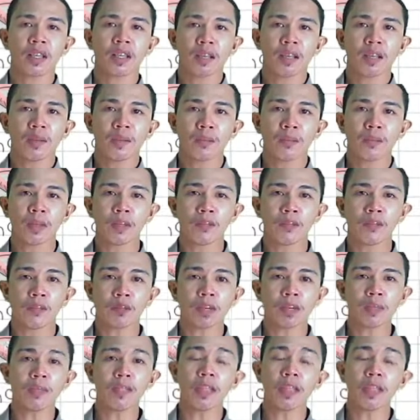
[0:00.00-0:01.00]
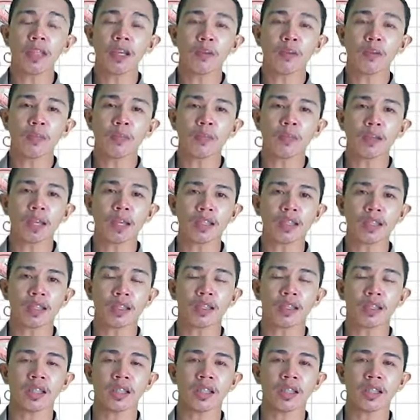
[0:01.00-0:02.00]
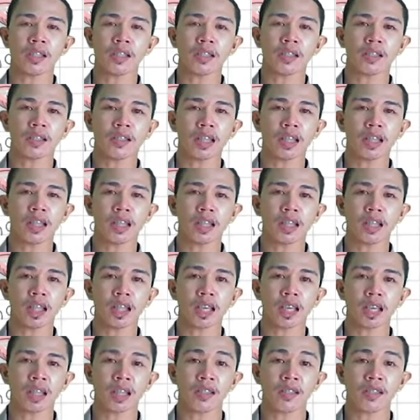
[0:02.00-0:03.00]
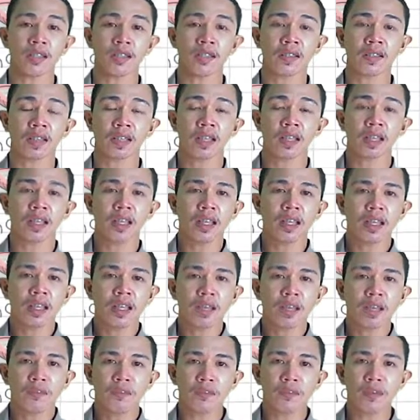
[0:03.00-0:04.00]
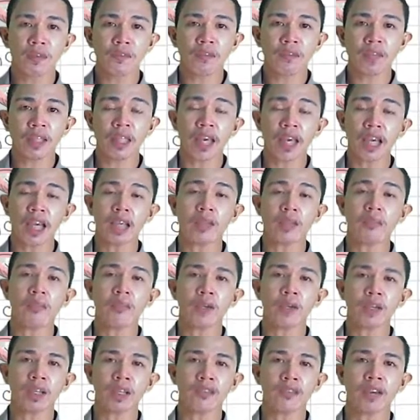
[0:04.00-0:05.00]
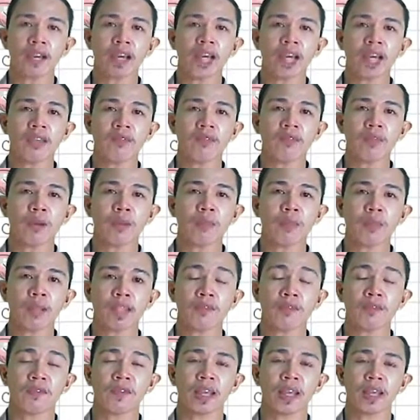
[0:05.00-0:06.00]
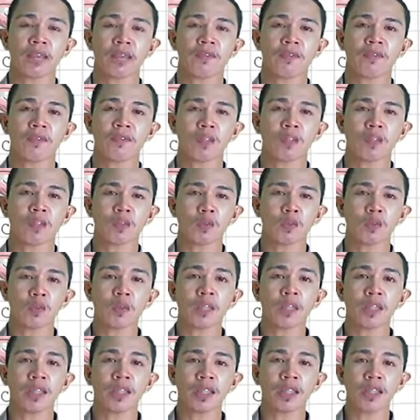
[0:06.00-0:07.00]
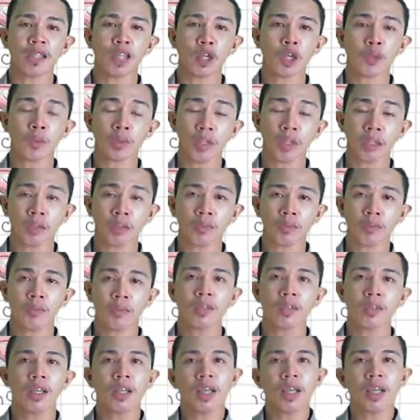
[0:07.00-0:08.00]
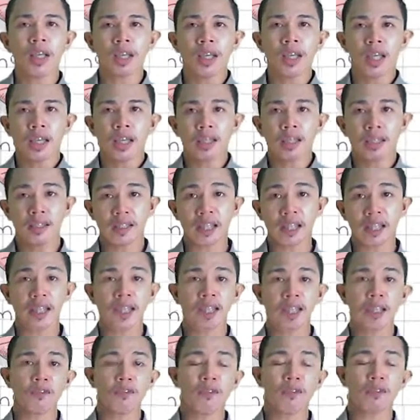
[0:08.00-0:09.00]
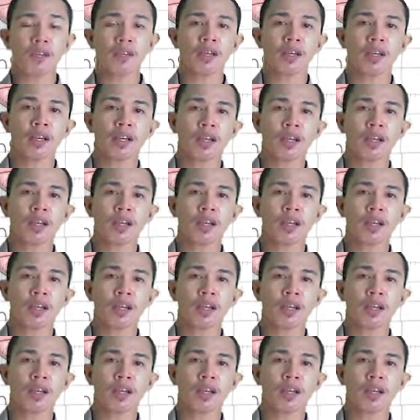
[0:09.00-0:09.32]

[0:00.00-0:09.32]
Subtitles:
Performing the operations, that yields 59.5 plus 5, which is equal to 64.5.